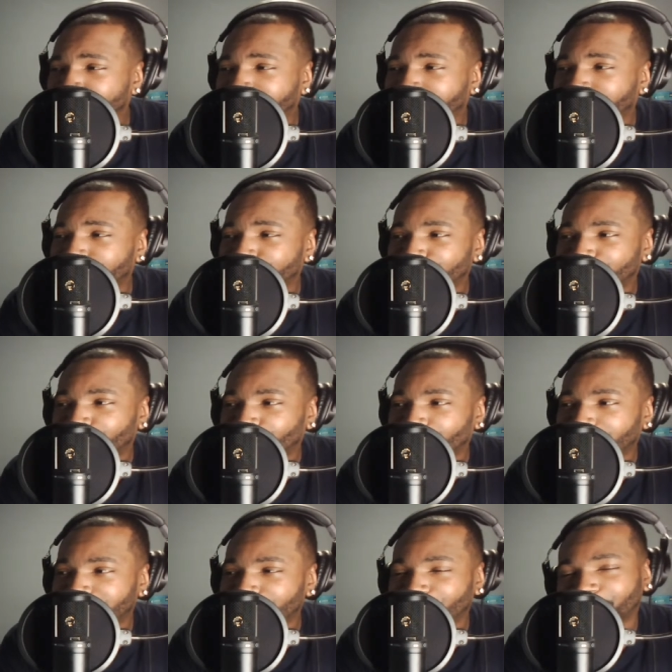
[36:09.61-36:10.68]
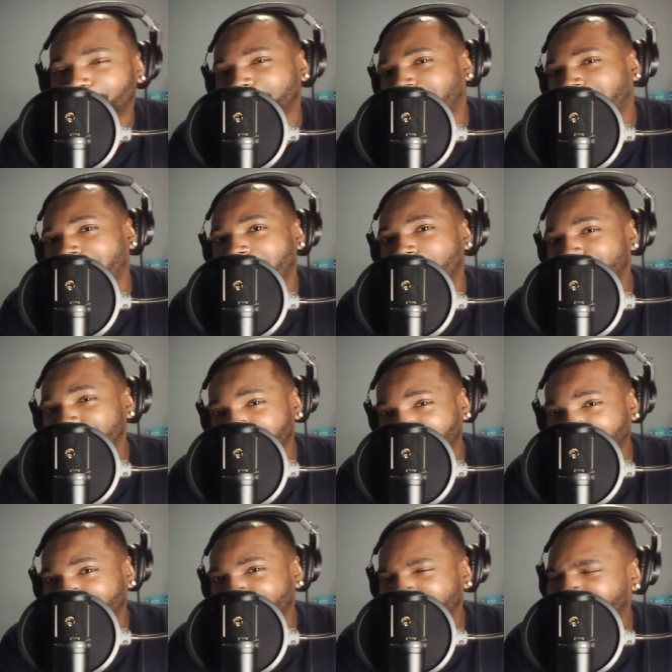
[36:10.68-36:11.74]
that comes directly from the app of the
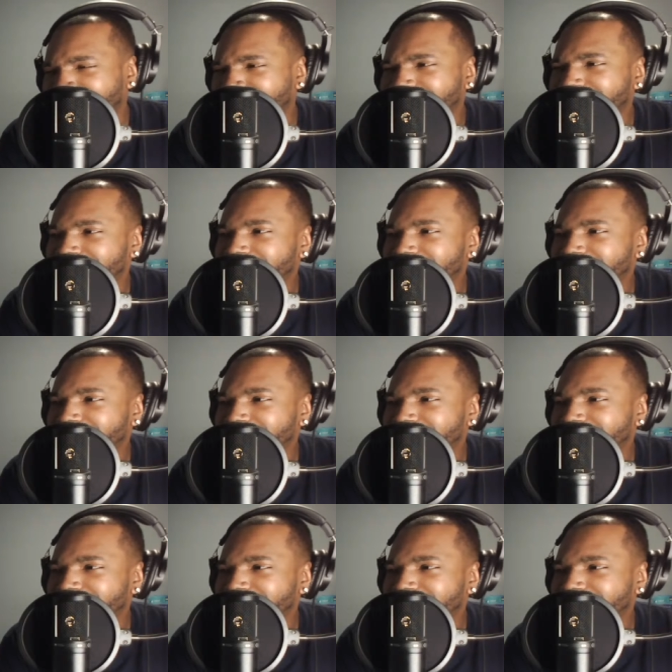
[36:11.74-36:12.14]
airline?